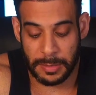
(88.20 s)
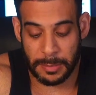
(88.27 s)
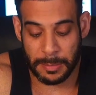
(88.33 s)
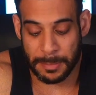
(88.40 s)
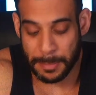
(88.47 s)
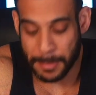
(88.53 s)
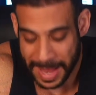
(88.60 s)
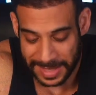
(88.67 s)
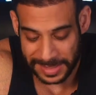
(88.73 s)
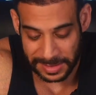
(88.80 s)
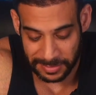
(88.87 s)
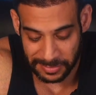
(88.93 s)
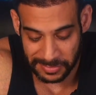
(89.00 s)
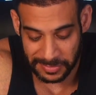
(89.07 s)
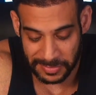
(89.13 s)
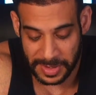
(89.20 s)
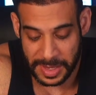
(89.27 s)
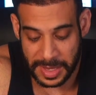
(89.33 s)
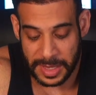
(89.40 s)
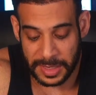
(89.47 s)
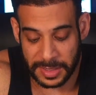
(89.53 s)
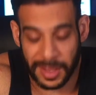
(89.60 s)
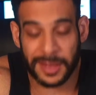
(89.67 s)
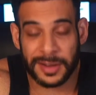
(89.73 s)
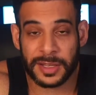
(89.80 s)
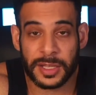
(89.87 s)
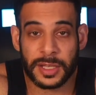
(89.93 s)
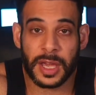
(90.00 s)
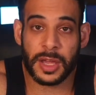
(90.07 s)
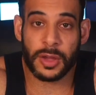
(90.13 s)
massive.
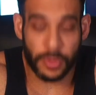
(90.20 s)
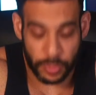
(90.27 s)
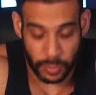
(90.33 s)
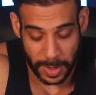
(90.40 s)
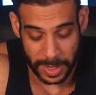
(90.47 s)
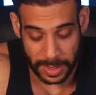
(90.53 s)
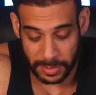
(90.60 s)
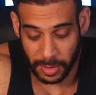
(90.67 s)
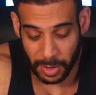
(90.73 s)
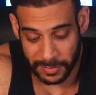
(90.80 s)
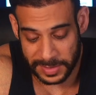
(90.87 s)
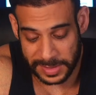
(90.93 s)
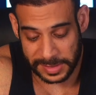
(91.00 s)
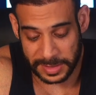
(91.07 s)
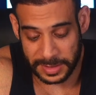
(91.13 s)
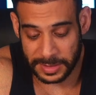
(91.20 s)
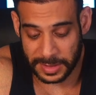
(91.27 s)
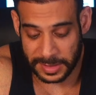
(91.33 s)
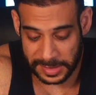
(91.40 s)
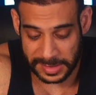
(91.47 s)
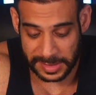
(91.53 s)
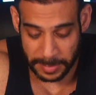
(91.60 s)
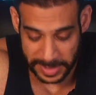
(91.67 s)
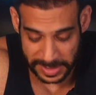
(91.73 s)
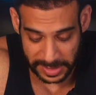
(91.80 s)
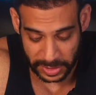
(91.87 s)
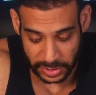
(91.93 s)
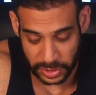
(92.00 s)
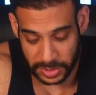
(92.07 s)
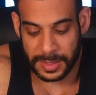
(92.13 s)
Not in a good way, obviously, because it's a
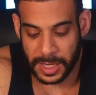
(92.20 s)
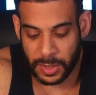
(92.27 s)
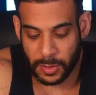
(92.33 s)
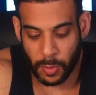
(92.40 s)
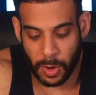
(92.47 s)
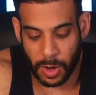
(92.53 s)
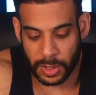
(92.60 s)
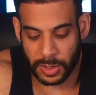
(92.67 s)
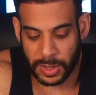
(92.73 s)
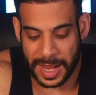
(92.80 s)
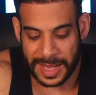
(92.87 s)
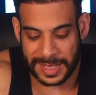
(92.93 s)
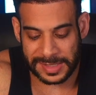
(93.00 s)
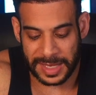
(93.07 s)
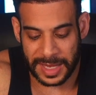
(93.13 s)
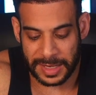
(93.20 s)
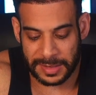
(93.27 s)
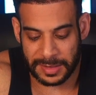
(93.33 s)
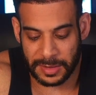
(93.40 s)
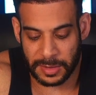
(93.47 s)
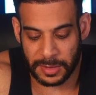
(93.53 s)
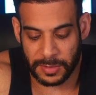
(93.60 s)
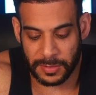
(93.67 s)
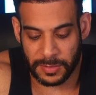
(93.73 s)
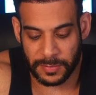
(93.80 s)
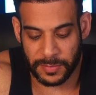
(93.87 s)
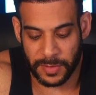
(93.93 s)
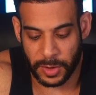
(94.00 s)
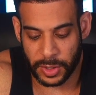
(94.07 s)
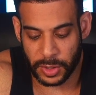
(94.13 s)
midsection. Nick Walker has that
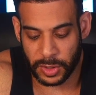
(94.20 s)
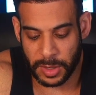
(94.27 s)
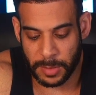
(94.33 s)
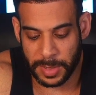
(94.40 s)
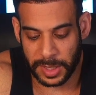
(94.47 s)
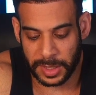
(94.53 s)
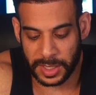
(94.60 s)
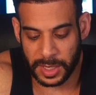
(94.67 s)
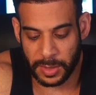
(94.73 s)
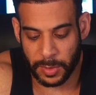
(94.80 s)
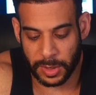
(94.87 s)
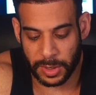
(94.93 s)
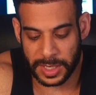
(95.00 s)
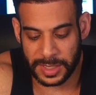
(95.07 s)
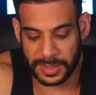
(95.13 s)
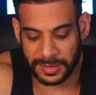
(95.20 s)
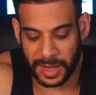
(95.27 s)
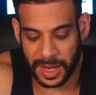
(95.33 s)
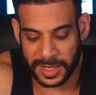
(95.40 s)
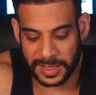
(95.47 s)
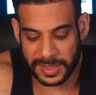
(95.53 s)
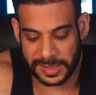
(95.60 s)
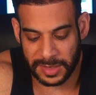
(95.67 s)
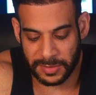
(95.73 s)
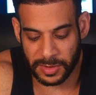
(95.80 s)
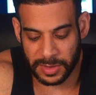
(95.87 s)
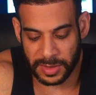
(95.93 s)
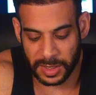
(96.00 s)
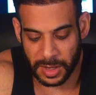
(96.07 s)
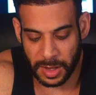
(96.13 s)
very good ability where he tightens
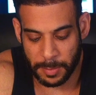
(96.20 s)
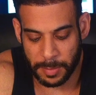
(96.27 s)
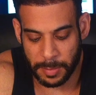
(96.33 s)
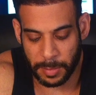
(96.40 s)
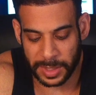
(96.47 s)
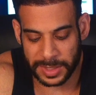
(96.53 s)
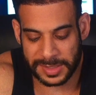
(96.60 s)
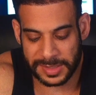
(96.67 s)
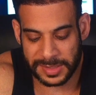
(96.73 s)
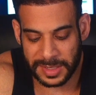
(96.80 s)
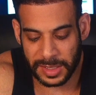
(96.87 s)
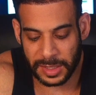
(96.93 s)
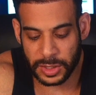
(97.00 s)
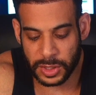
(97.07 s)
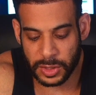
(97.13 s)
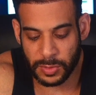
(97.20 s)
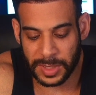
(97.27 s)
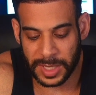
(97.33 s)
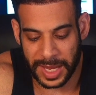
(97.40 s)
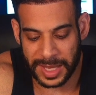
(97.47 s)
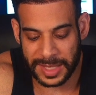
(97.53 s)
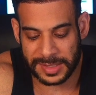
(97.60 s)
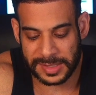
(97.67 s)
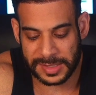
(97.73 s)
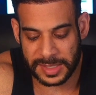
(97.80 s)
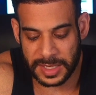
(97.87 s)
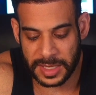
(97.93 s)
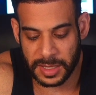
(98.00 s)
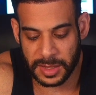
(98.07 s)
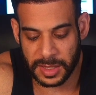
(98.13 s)
everything up, but still you can
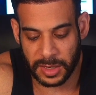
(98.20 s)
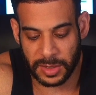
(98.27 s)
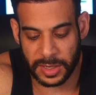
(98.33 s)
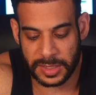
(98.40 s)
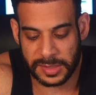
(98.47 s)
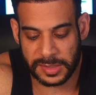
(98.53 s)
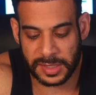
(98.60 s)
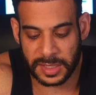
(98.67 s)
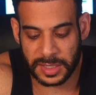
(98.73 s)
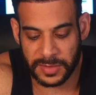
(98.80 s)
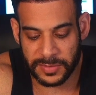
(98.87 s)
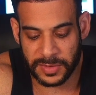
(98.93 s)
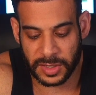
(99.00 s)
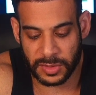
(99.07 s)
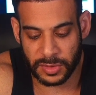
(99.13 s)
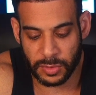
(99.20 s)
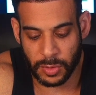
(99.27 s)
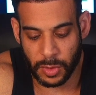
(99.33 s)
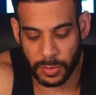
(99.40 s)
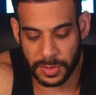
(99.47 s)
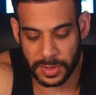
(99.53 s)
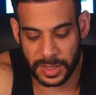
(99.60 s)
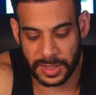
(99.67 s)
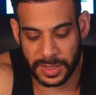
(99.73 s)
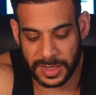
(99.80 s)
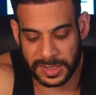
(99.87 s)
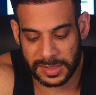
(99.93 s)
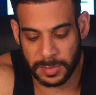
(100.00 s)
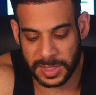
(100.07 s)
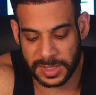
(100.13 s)
see there is significant growth in
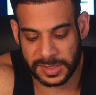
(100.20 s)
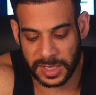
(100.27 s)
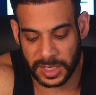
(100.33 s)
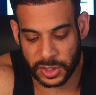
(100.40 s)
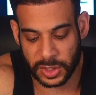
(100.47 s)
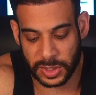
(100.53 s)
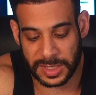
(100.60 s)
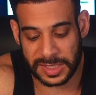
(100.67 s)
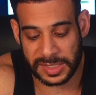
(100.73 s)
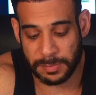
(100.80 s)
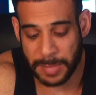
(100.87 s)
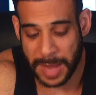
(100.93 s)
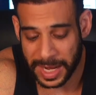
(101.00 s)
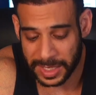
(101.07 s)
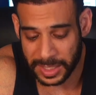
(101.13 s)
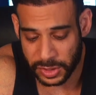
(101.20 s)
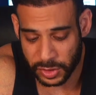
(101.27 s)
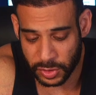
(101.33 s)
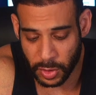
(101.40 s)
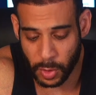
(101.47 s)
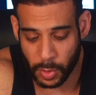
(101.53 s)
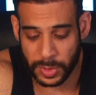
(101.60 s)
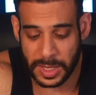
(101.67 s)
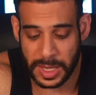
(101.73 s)
his midsection. His back has grown,